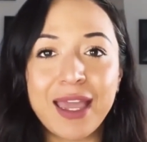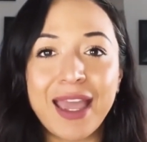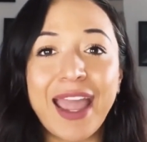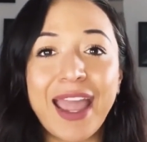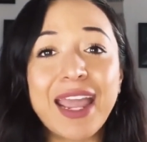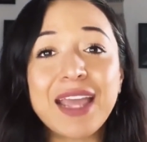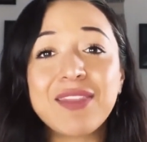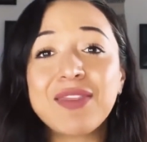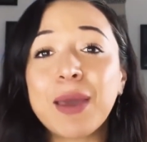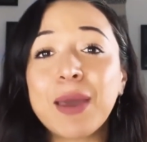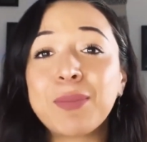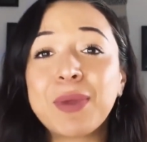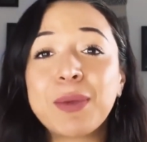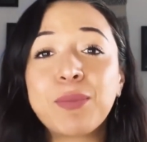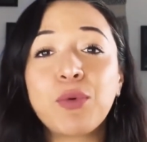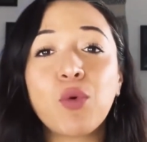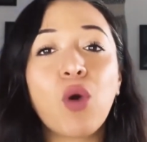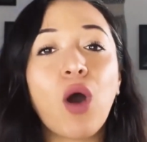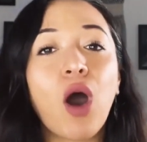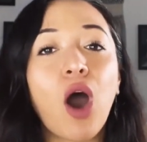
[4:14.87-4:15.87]
and that
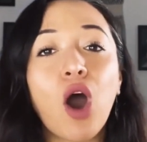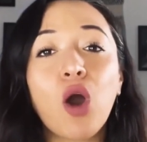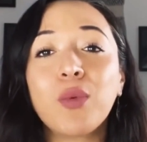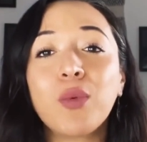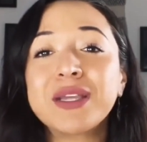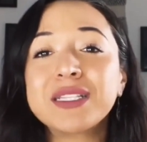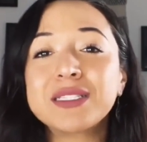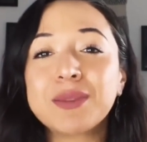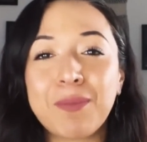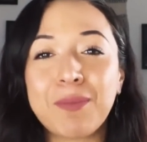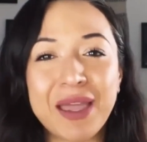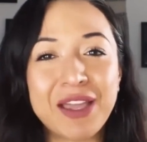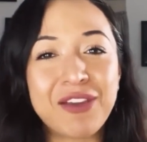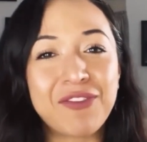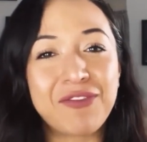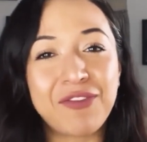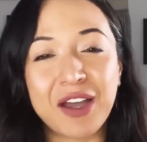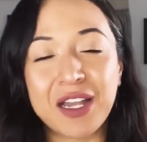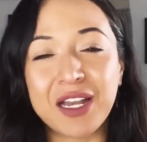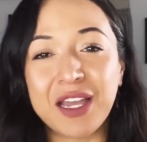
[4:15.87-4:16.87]
people will always make
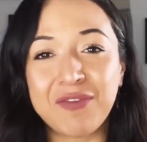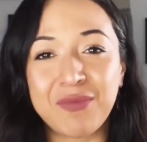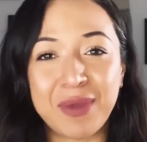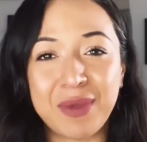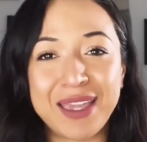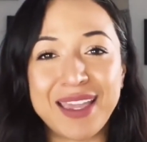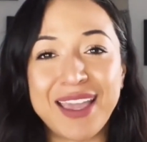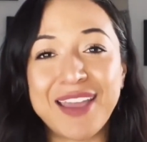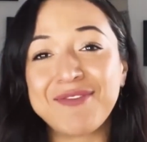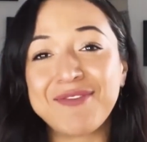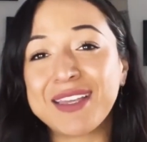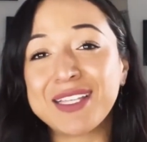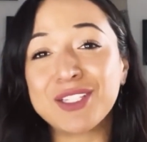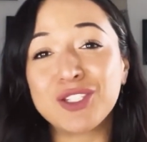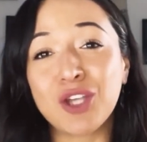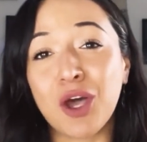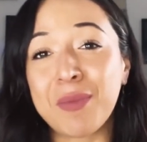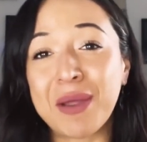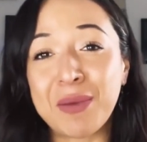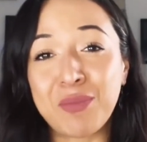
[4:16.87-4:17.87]
fun of me if they
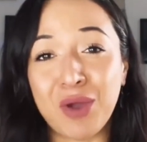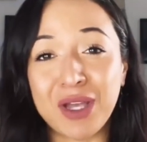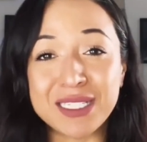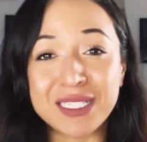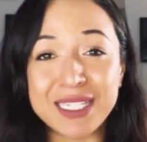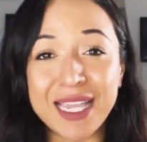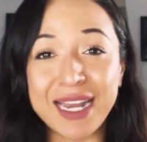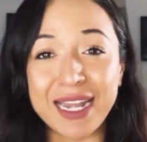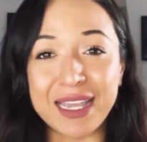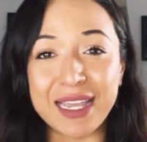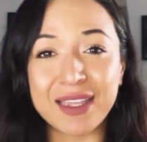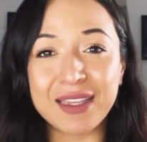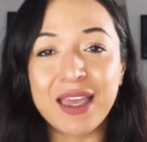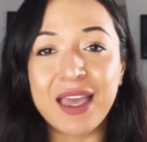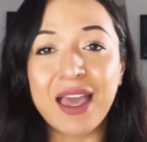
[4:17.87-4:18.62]
saw my prosthetic.